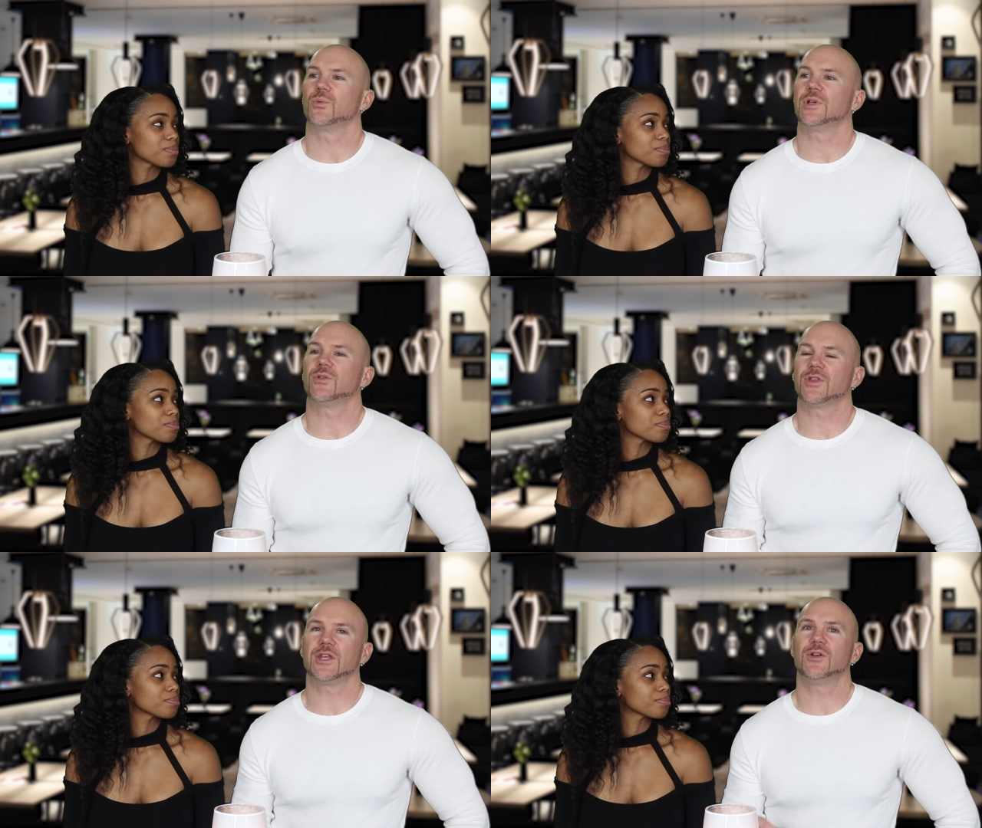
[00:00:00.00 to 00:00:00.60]
Speaker 1: when
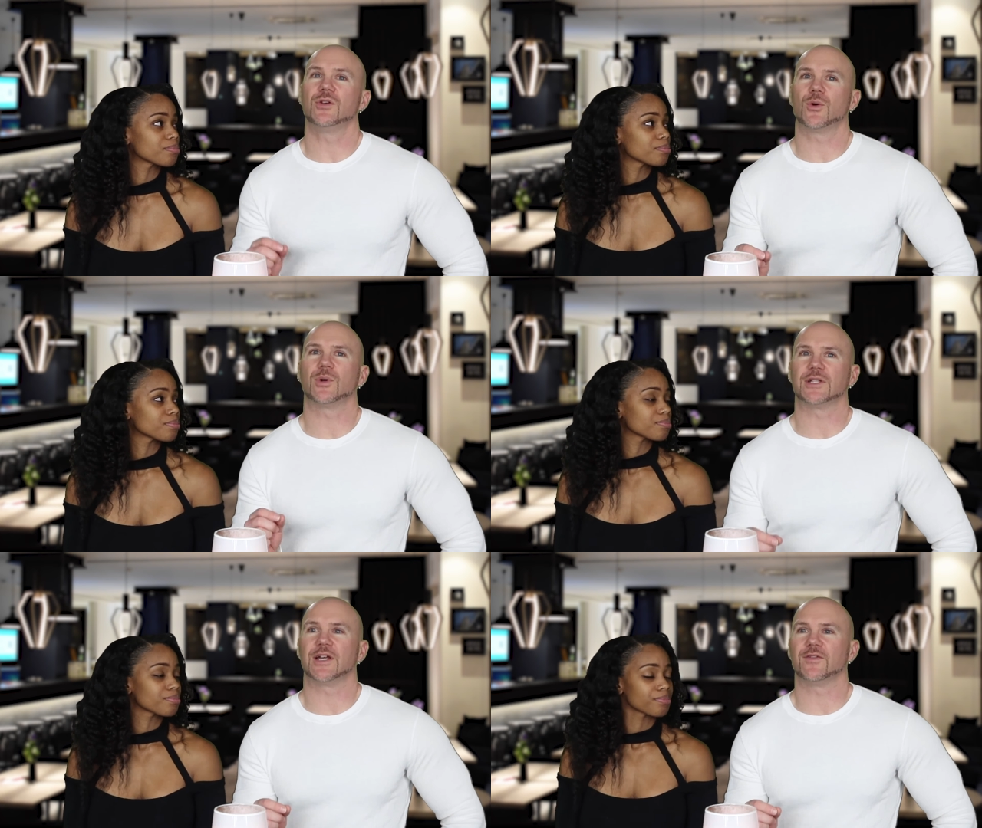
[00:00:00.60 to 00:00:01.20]
you think you know
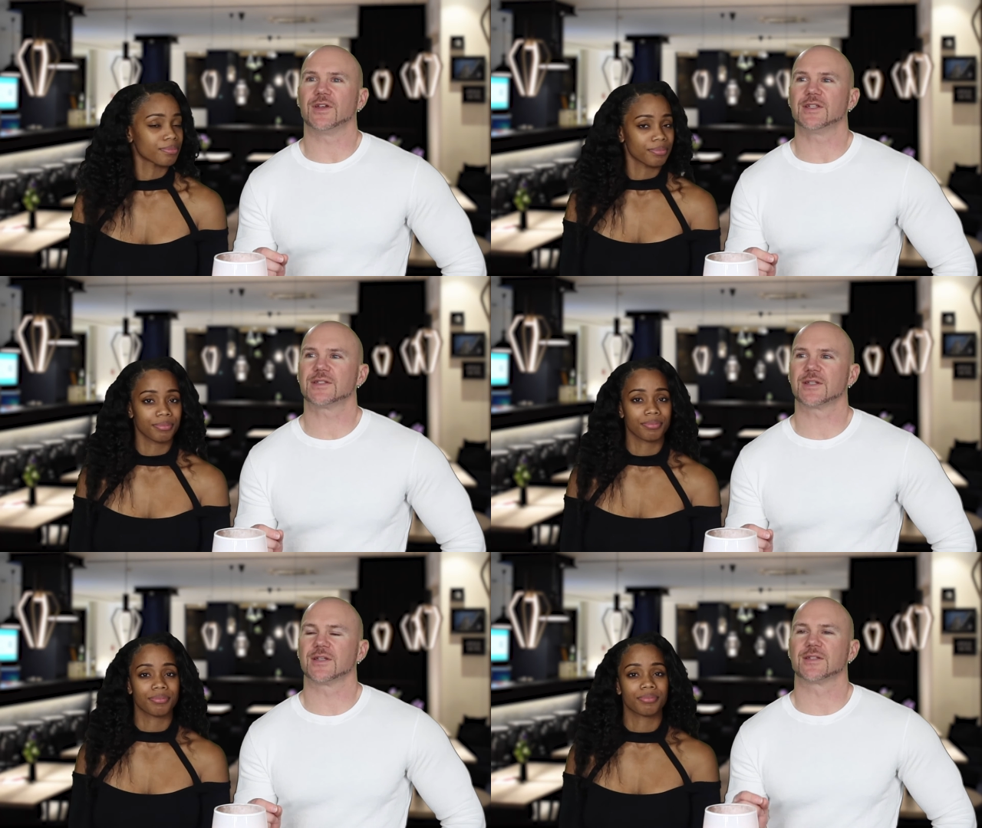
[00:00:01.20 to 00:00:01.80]
what love
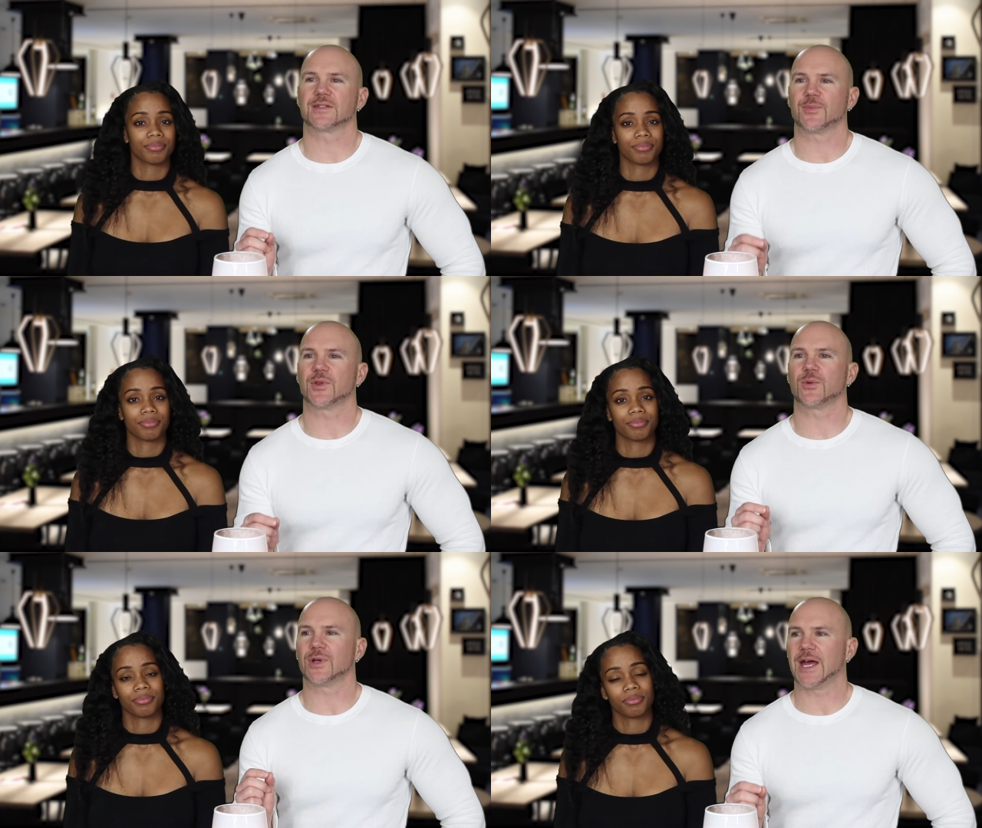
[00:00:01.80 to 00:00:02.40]
is,
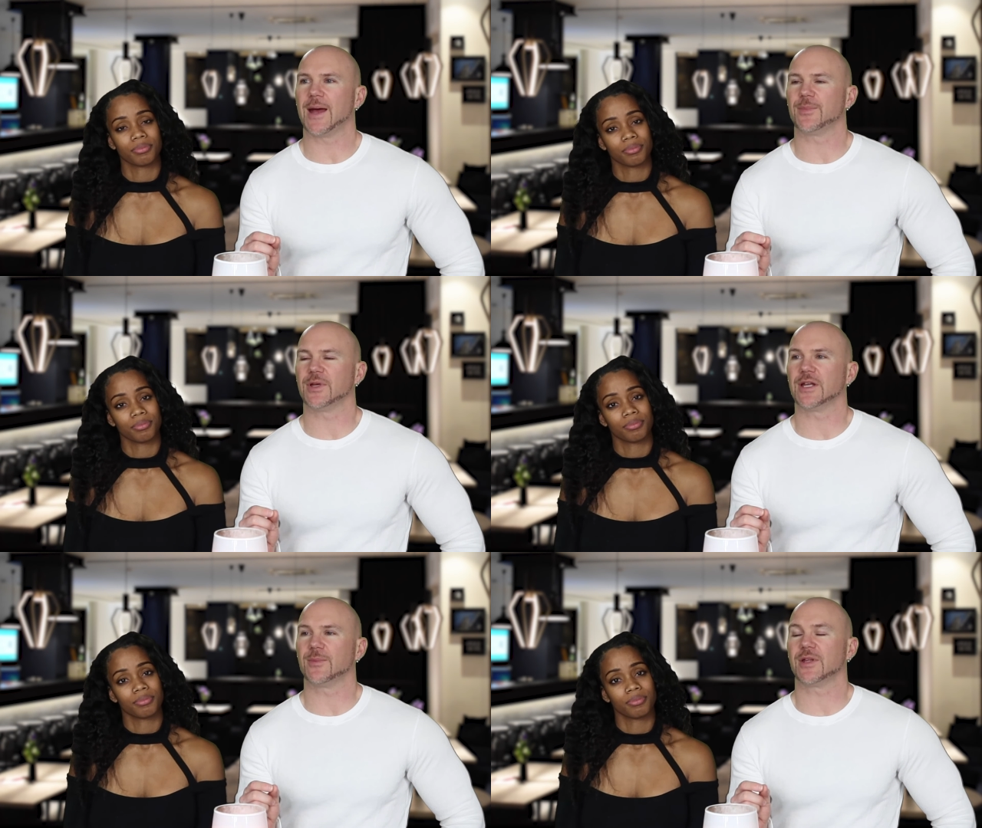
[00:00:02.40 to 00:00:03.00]
something will
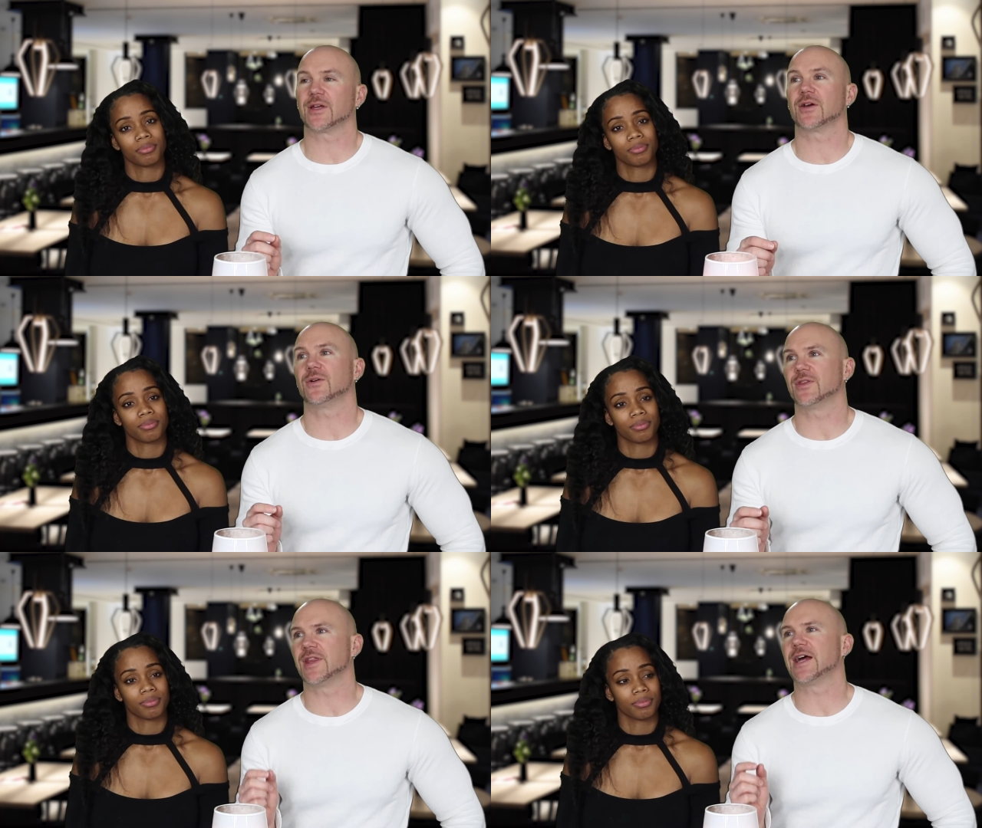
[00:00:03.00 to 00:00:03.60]
happen and be like,
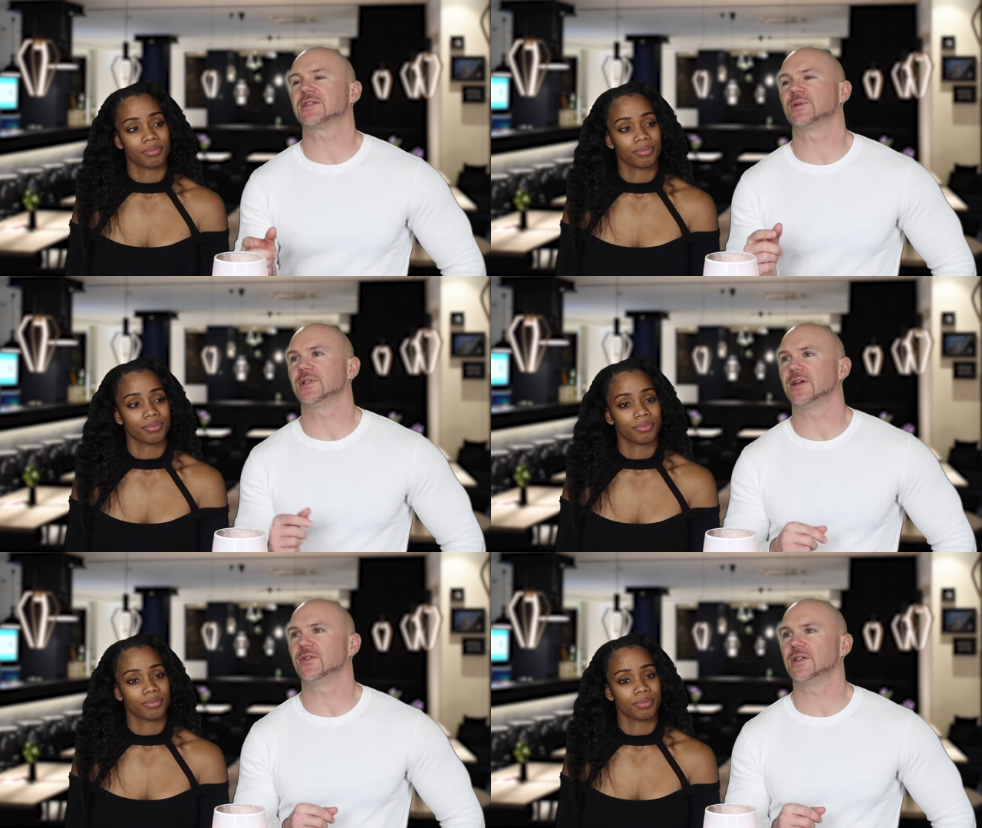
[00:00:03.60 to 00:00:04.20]
oh, that's
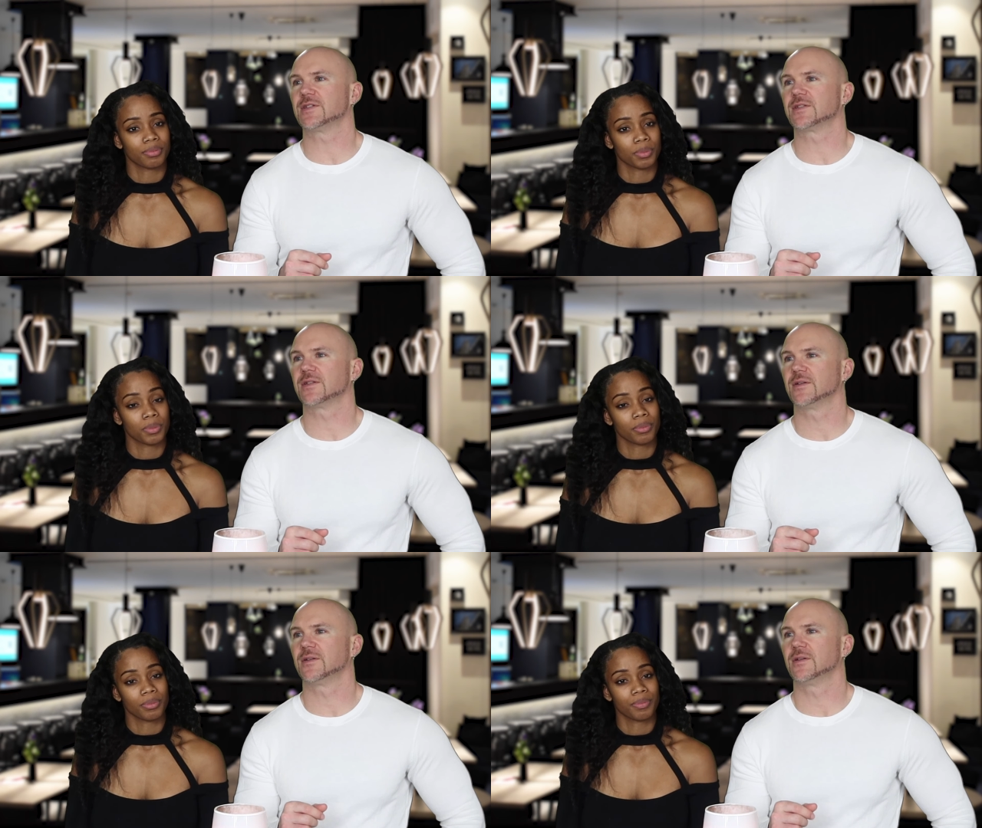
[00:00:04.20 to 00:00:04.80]
what love is.
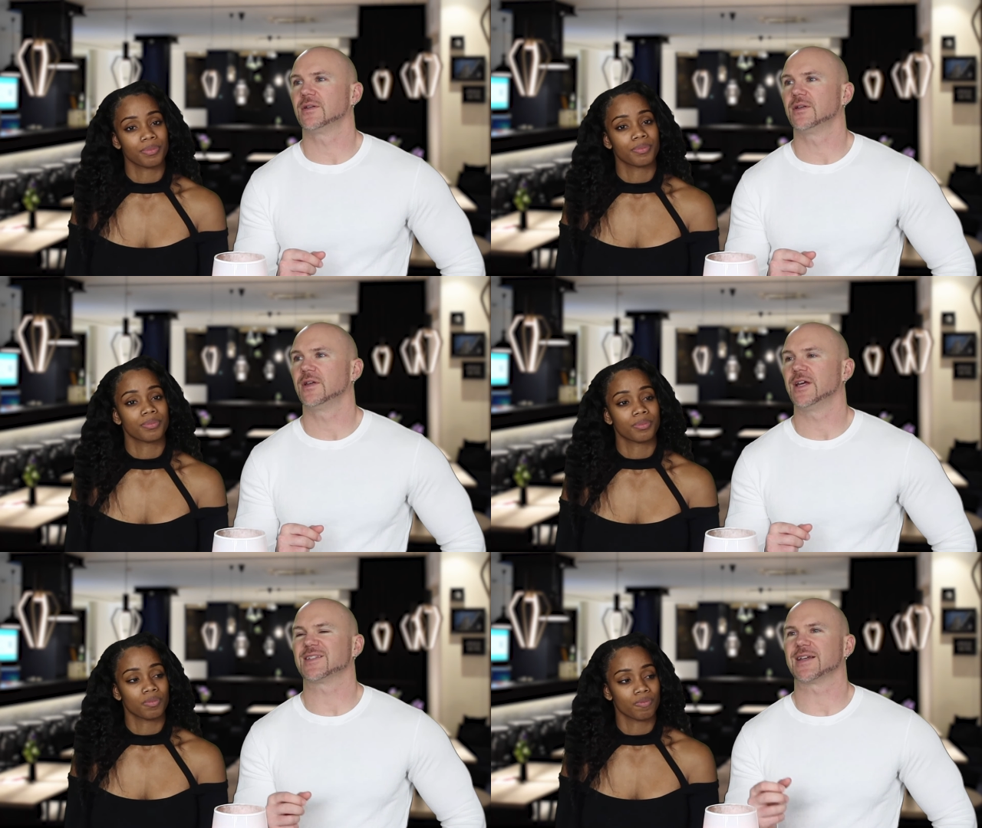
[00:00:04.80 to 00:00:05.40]

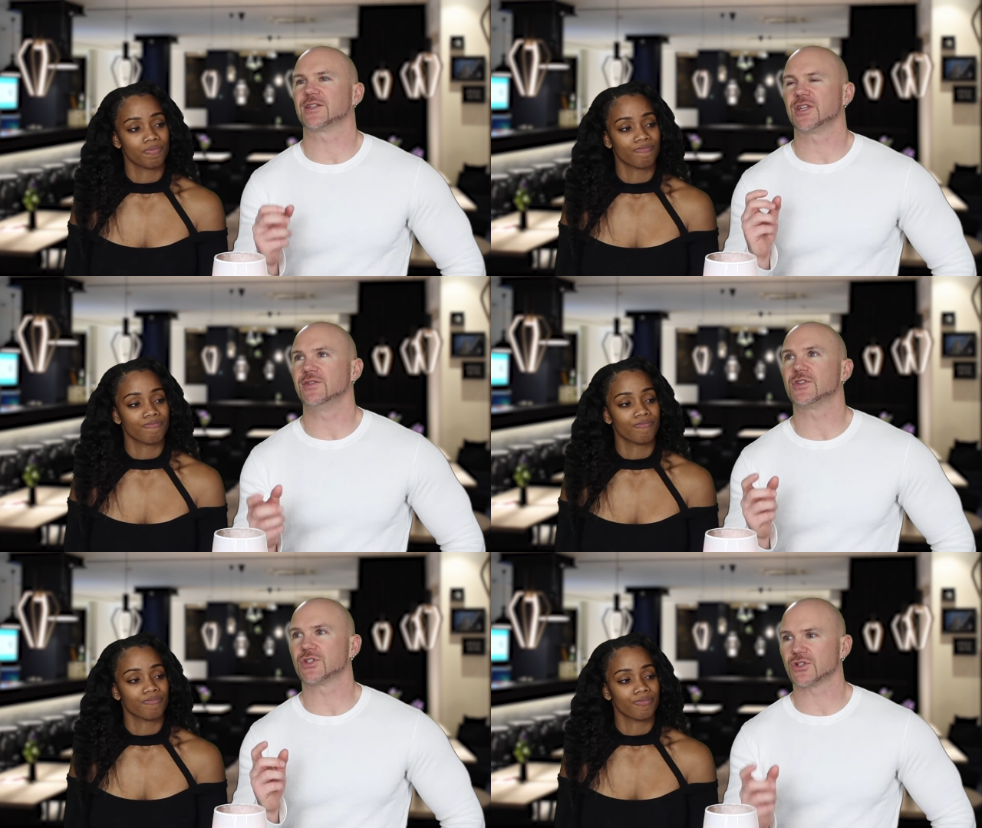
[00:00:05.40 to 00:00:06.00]
It's like
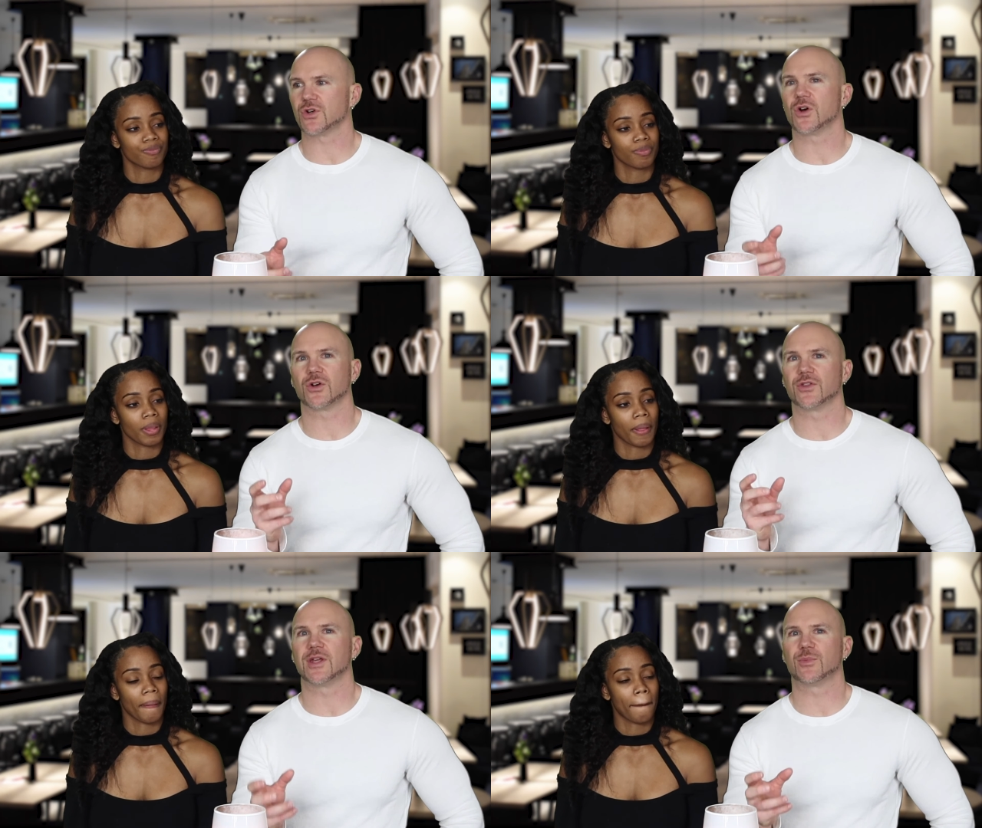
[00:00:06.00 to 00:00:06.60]
even
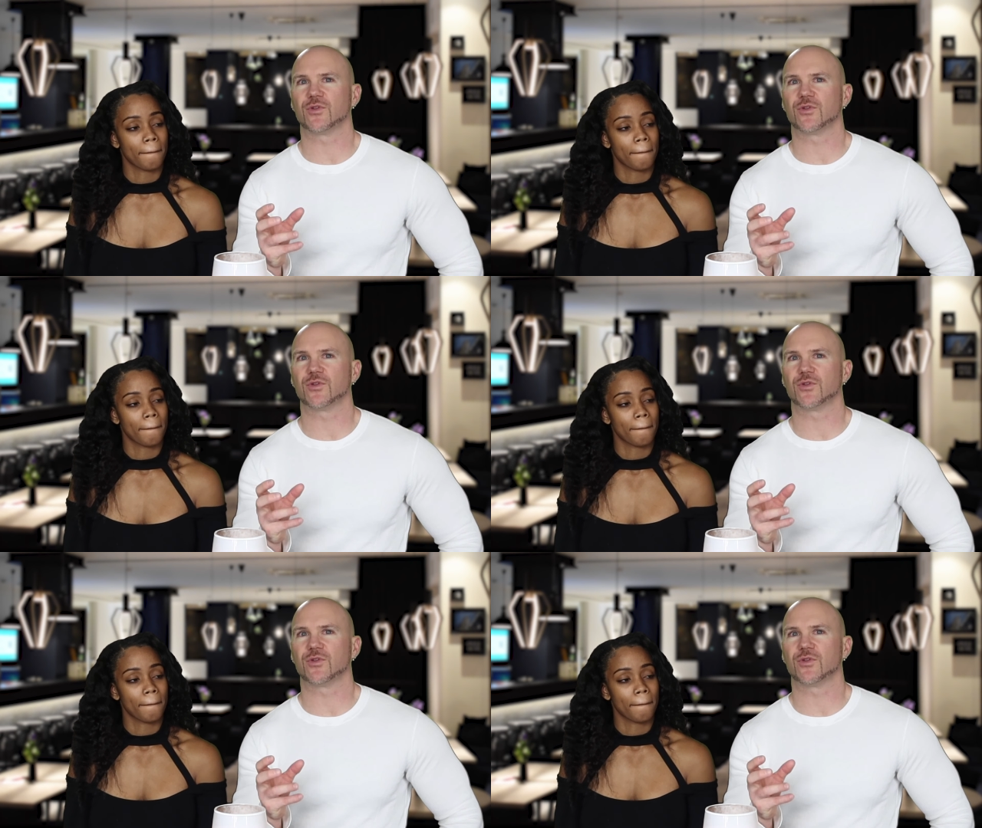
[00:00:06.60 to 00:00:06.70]
stronger than